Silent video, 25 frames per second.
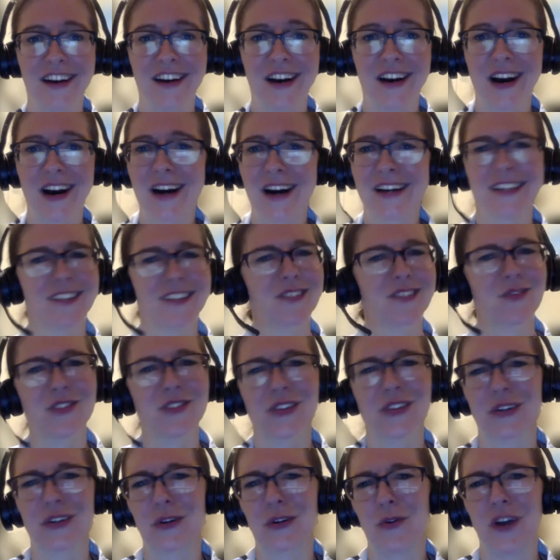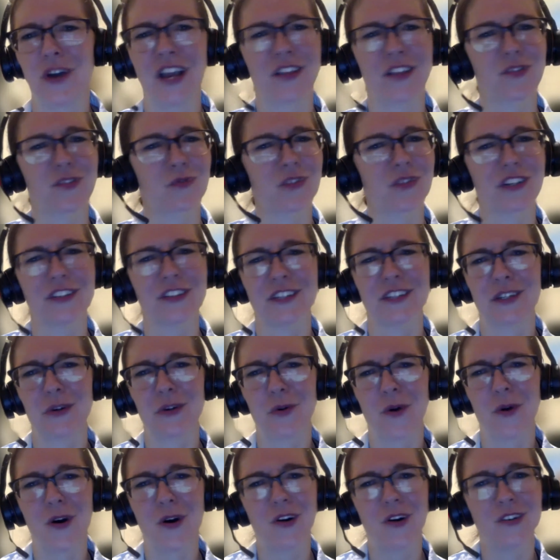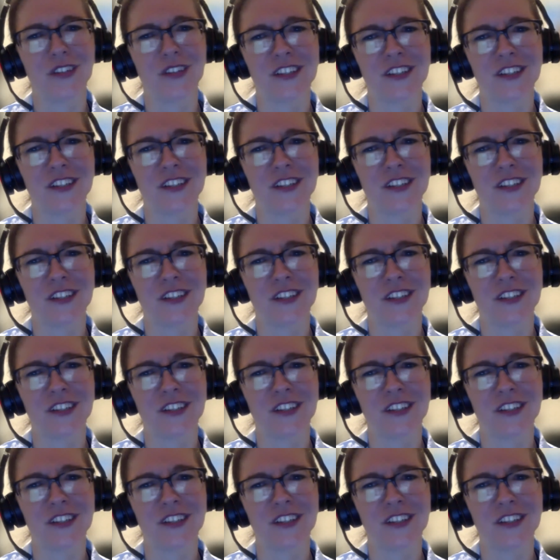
Uh, it's uh-huh. really cool. It's really cool.